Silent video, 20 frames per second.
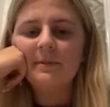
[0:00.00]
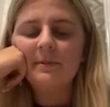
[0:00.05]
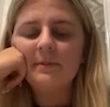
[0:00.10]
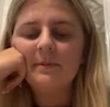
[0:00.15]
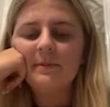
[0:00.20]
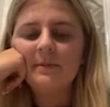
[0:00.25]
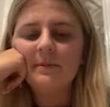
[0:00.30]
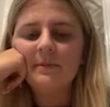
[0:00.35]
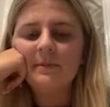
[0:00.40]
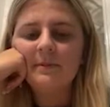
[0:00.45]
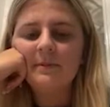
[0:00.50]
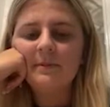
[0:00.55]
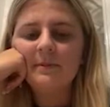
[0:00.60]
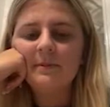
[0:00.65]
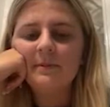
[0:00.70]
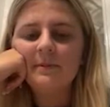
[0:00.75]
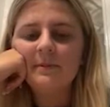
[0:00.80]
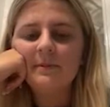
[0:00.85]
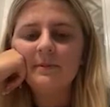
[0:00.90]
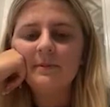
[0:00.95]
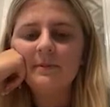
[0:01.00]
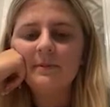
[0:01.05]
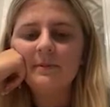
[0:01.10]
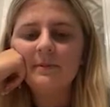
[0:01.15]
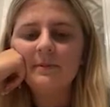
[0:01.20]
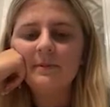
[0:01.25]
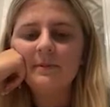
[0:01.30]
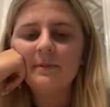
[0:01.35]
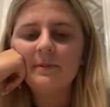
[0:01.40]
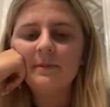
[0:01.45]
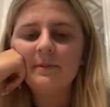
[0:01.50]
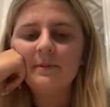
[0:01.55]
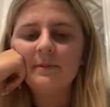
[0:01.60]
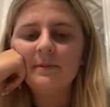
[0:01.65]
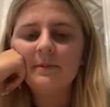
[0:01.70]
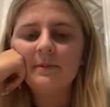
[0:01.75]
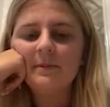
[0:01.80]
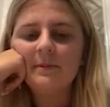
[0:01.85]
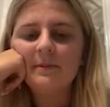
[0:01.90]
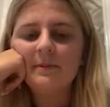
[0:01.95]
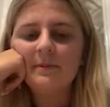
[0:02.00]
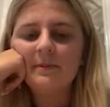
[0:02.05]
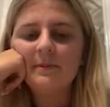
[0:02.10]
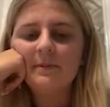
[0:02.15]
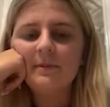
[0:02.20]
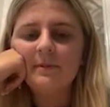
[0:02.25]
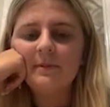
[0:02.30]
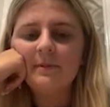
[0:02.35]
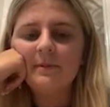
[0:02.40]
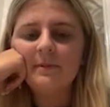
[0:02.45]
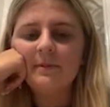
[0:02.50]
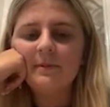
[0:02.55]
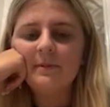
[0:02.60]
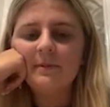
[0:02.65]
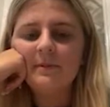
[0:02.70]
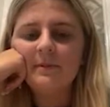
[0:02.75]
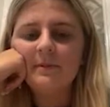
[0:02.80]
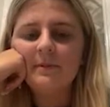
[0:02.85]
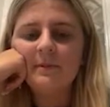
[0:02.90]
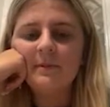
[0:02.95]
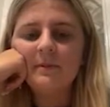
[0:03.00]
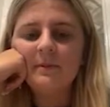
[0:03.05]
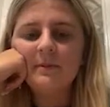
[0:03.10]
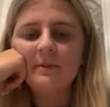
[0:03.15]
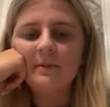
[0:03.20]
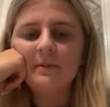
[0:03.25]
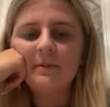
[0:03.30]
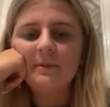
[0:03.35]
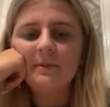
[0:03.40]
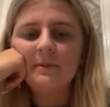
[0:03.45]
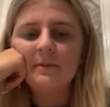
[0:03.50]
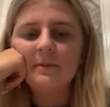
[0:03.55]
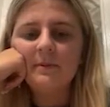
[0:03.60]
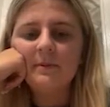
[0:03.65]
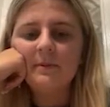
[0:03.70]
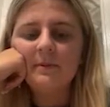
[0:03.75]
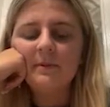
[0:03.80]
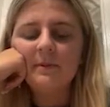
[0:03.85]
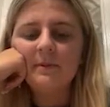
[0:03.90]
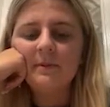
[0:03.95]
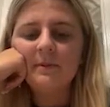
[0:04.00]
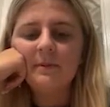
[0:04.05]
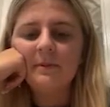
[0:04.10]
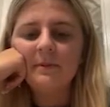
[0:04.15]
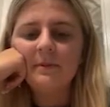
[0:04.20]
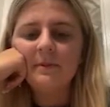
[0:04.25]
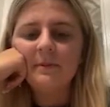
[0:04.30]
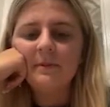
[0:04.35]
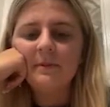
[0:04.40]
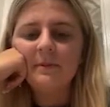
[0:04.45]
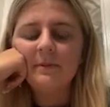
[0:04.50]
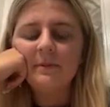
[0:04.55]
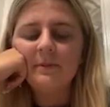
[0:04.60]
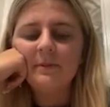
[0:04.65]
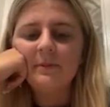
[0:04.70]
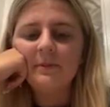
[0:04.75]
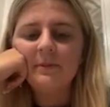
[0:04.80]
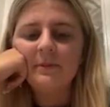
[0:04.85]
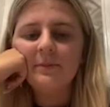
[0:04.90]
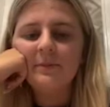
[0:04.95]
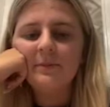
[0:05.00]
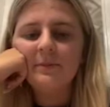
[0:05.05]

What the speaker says: The person shown says nothing.